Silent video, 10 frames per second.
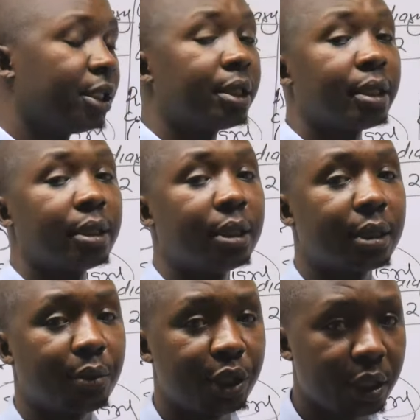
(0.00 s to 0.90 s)
interest in
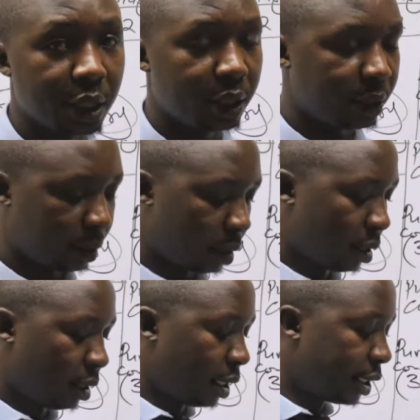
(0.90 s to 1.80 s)
subsidiaries.
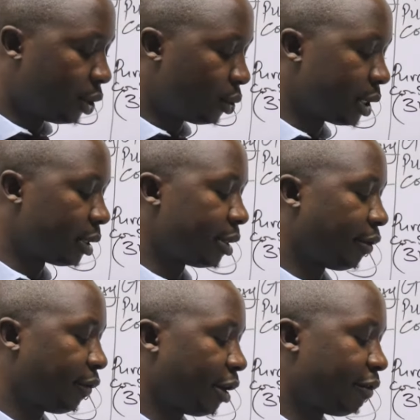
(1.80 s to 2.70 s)
it uses
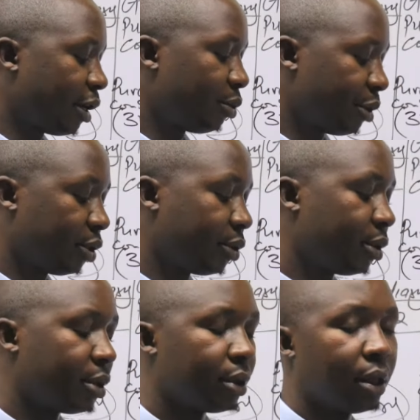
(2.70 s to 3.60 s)
the fair value
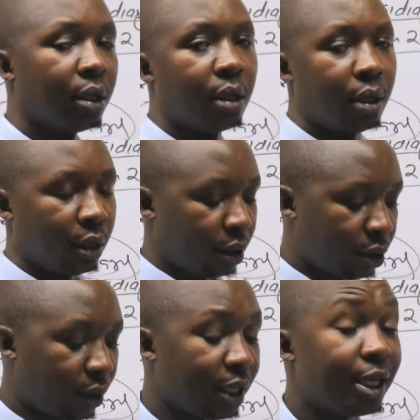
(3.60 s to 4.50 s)
method.
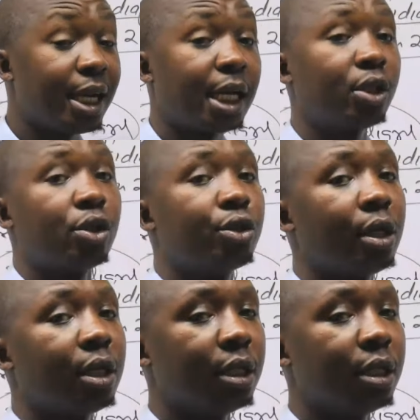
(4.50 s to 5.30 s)
So when the non-controlling